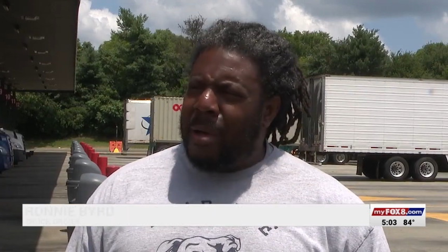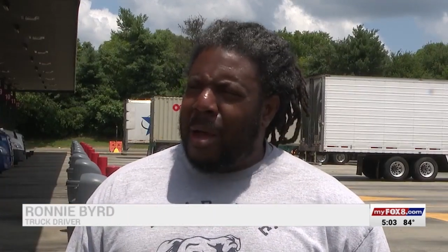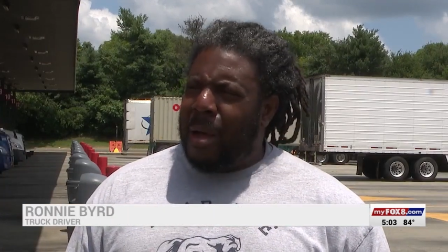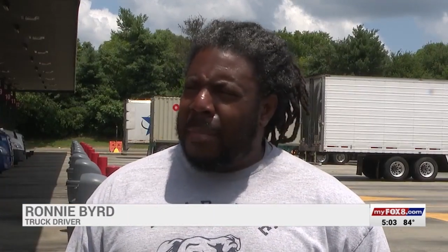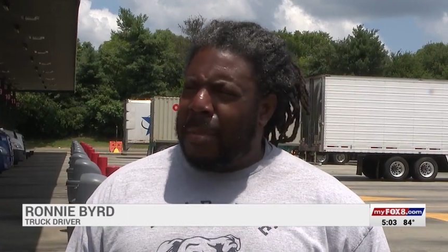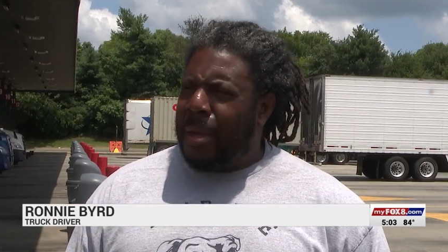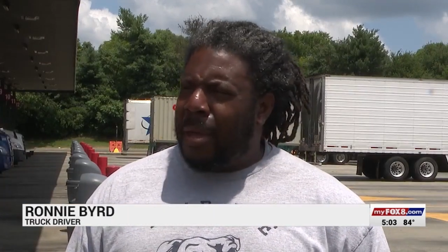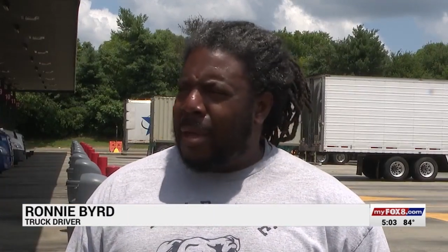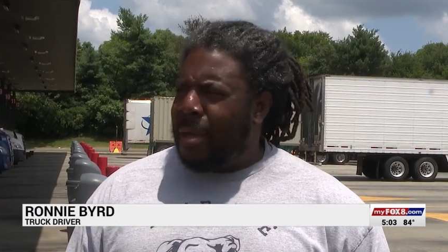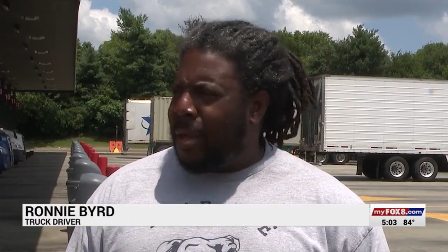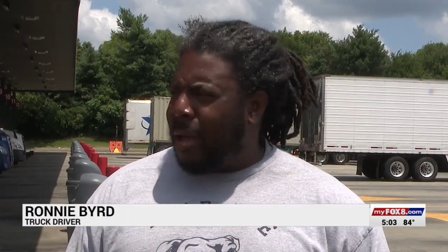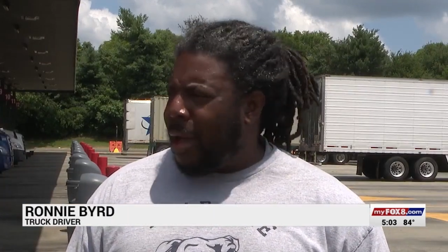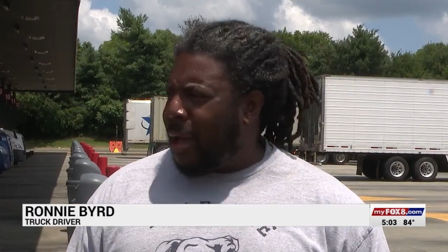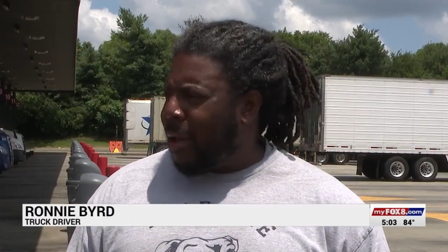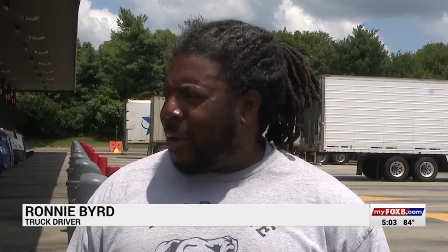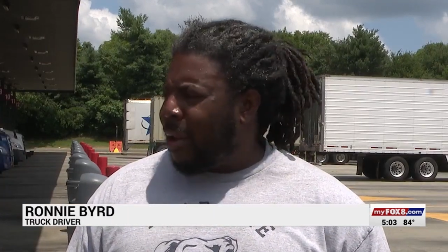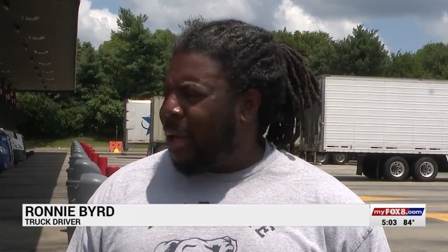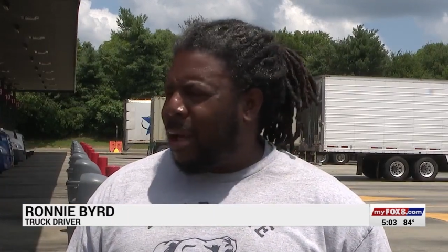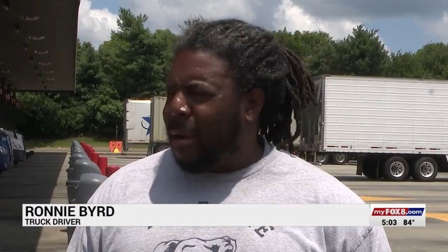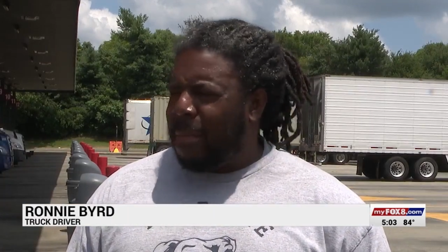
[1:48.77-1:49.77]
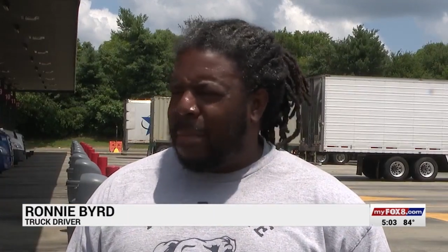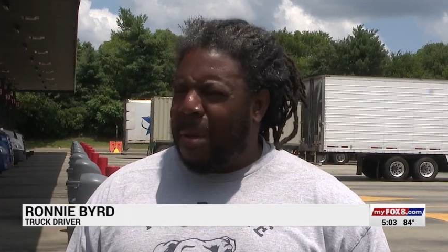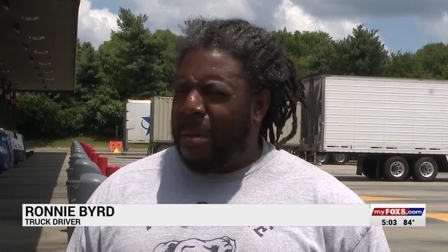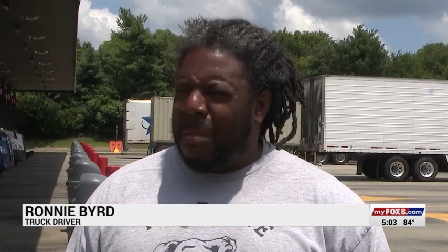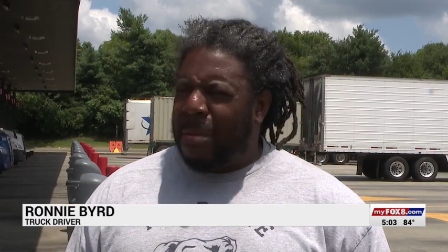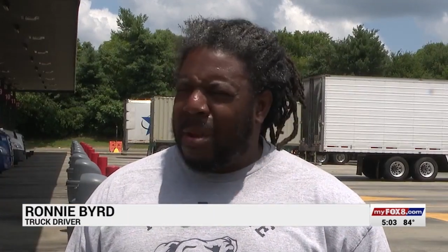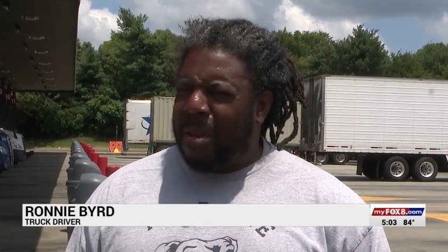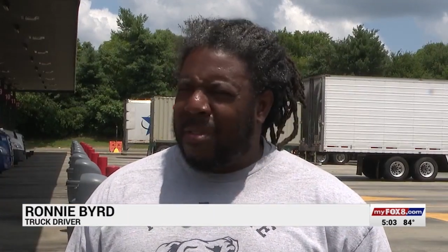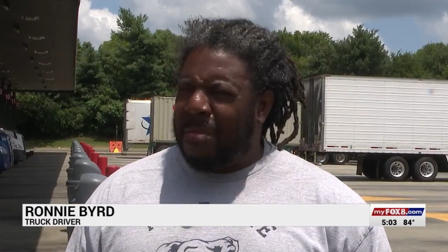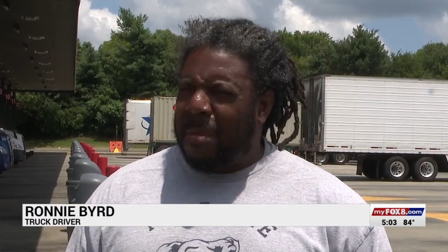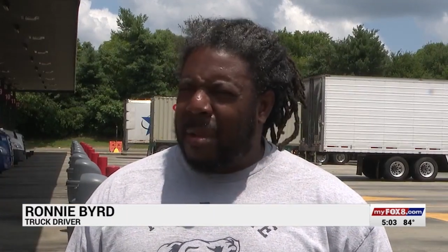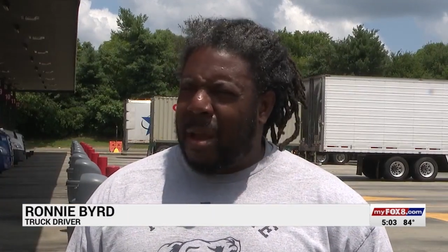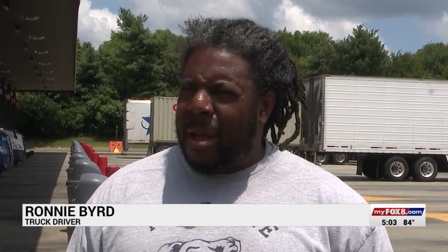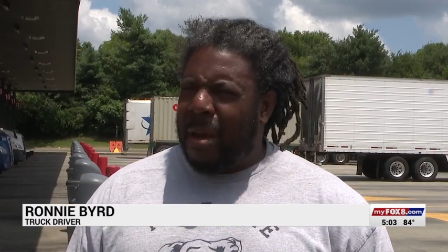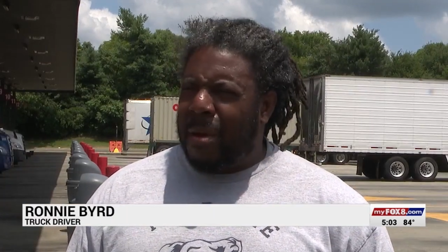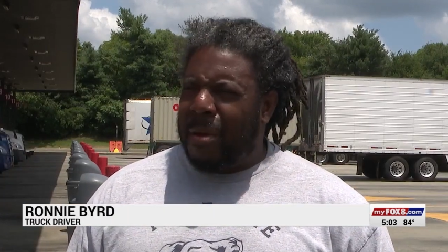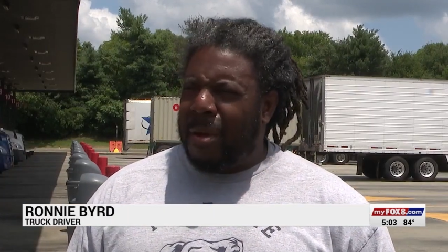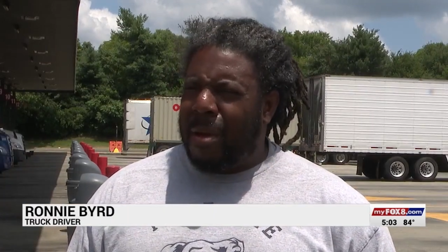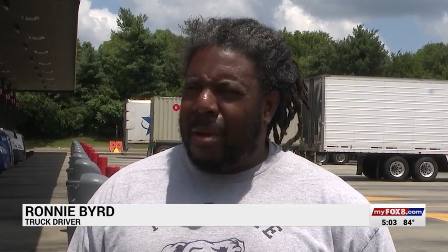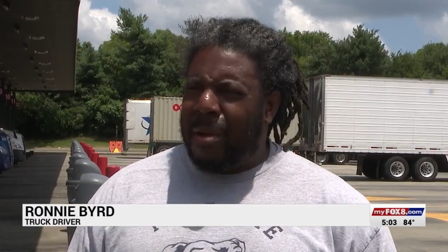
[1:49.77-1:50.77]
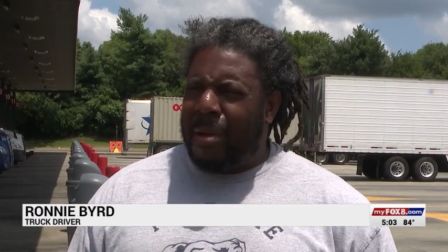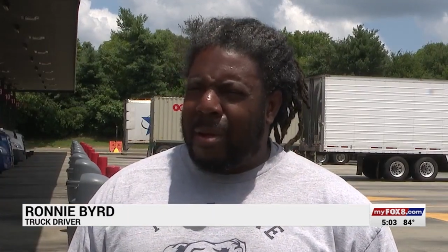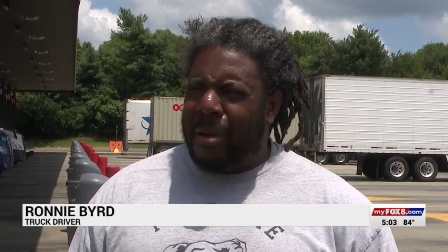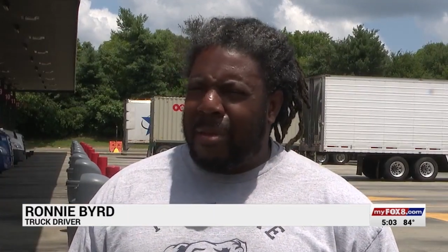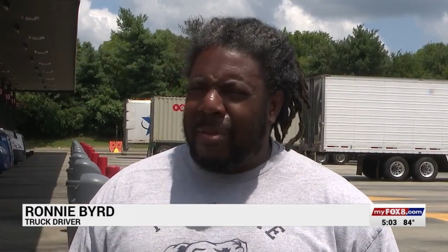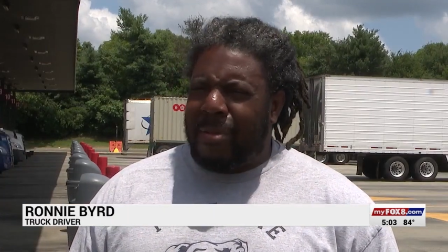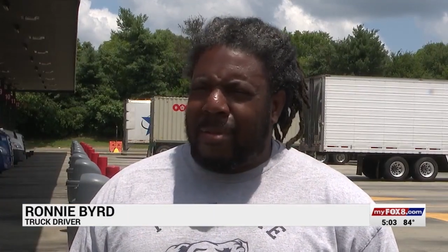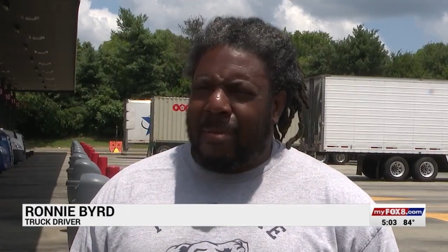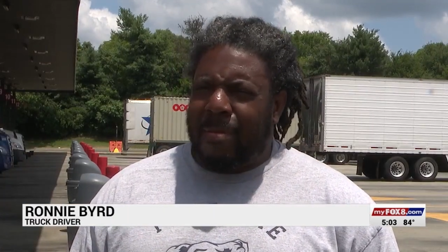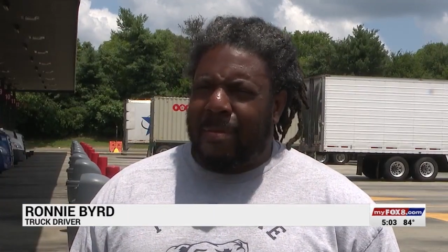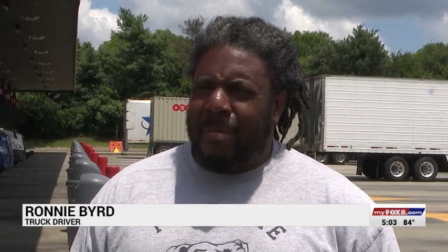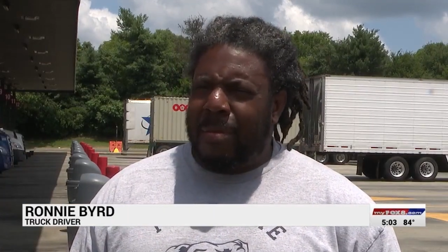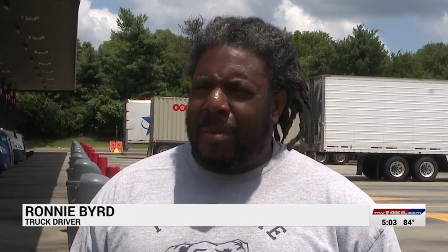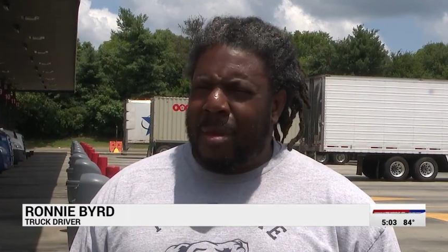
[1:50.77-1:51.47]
I mean, you got a lot of people that's been out here that's